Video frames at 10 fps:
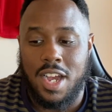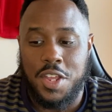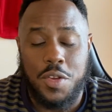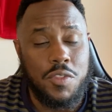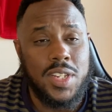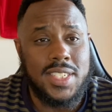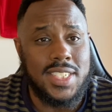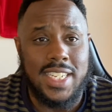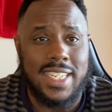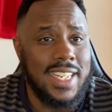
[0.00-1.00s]
you could really
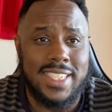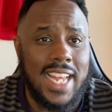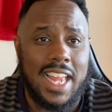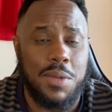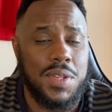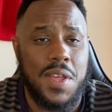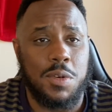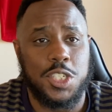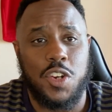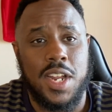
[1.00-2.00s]
see exactly what they were
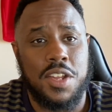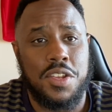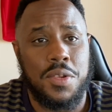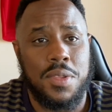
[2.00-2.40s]
trying to do.